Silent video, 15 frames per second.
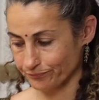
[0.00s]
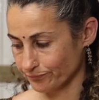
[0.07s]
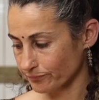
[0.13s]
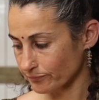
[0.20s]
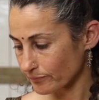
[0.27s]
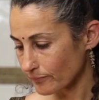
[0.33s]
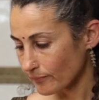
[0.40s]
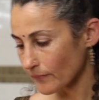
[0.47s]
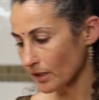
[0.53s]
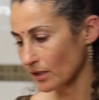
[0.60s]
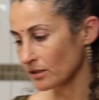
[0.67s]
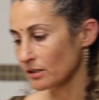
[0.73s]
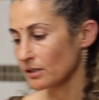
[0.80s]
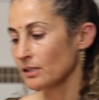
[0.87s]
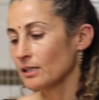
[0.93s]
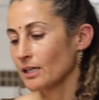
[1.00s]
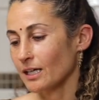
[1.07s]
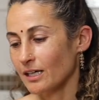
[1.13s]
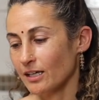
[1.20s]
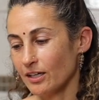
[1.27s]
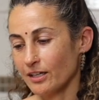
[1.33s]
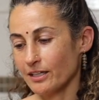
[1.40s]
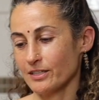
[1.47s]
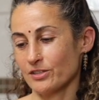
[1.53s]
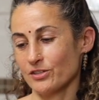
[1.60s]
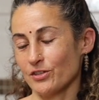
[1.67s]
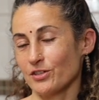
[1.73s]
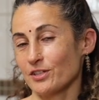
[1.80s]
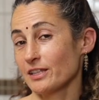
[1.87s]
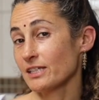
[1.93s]

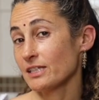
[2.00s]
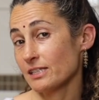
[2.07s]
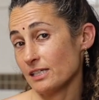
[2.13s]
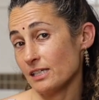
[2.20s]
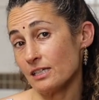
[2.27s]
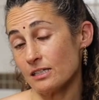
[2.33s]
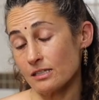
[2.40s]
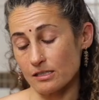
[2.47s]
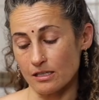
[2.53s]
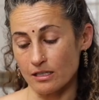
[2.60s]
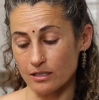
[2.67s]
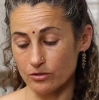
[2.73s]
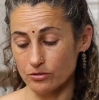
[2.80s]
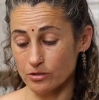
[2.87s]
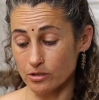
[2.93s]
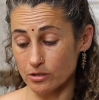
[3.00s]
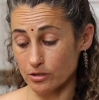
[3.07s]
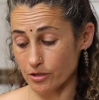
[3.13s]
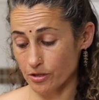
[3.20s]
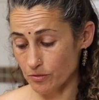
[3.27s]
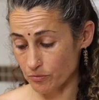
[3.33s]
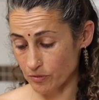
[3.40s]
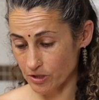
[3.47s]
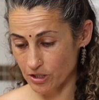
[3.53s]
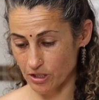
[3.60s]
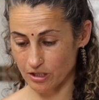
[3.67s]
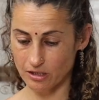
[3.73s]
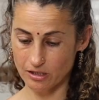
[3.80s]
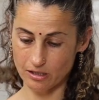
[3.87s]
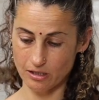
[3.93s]
So this is aloo GOSHT, which
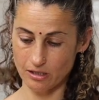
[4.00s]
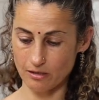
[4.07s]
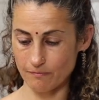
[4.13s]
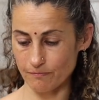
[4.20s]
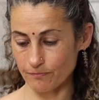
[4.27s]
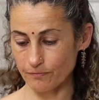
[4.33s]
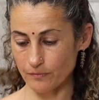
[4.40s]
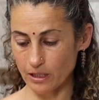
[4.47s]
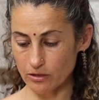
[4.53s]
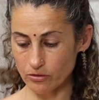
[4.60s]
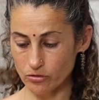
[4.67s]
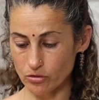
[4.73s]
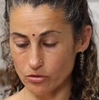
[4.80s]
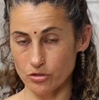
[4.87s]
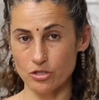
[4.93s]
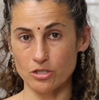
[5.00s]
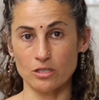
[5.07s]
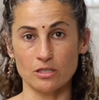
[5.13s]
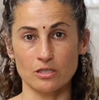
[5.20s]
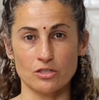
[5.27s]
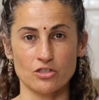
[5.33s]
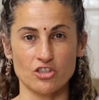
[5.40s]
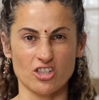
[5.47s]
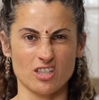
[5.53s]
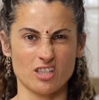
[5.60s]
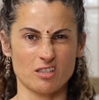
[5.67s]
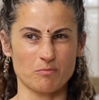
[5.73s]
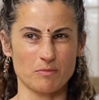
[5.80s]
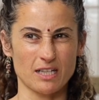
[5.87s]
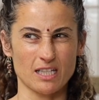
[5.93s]
is, aloo GOSHT
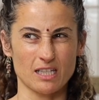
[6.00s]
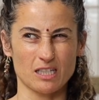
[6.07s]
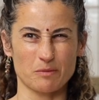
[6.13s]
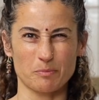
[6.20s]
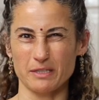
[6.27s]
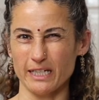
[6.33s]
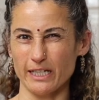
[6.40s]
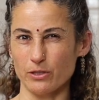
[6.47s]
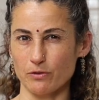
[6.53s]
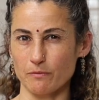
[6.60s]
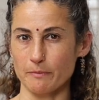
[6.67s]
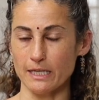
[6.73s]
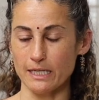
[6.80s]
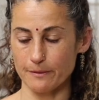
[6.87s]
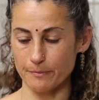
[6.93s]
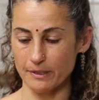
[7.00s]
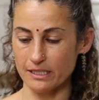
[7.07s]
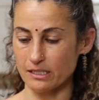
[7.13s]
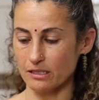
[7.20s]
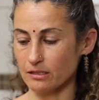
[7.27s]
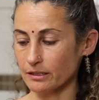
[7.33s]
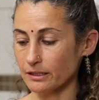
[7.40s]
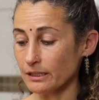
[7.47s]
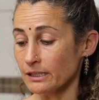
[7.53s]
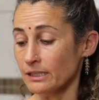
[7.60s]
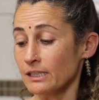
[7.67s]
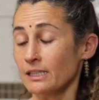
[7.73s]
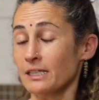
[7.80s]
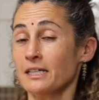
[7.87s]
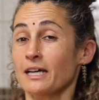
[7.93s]
just means potato and meat, basically.
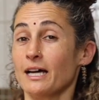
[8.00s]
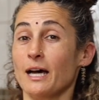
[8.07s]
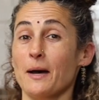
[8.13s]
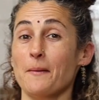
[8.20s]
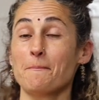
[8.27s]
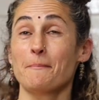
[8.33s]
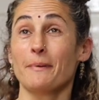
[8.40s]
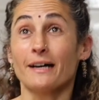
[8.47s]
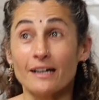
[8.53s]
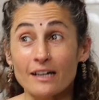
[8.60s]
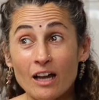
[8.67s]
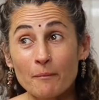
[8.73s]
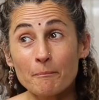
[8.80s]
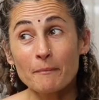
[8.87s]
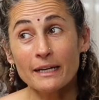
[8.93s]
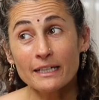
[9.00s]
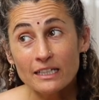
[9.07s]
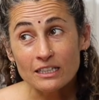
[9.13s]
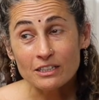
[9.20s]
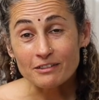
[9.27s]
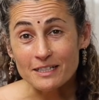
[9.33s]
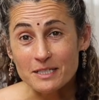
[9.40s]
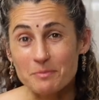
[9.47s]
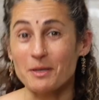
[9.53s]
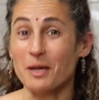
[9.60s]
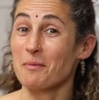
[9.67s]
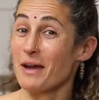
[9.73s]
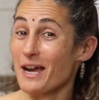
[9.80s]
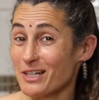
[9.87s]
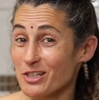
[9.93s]
But I'm making the recipe,
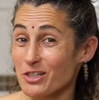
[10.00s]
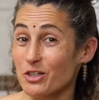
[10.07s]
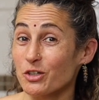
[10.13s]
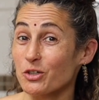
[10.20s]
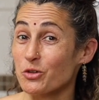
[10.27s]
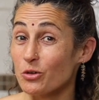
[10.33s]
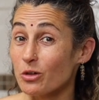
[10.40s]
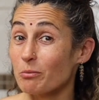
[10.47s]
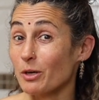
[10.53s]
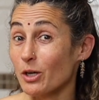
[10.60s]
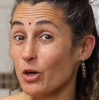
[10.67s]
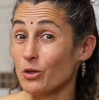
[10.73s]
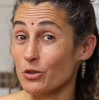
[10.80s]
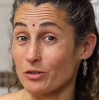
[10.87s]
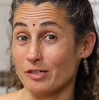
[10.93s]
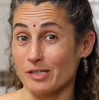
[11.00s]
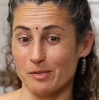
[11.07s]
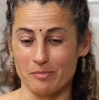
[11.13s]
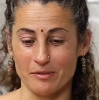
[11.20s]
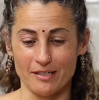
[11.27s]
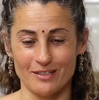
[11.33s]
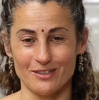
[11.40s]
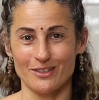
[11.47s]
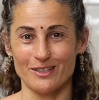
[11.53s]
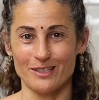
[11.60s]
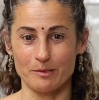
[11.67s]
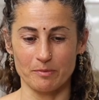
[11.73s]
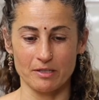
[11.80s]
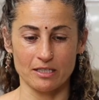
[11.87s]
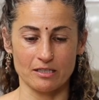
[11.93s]
I'm actually going to cook my own recipe, so this
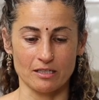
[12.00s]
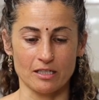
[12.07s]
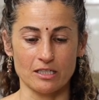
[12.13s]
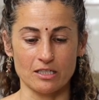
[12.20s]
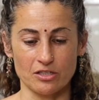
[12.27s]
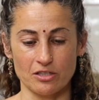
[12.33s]
is a bit exciting.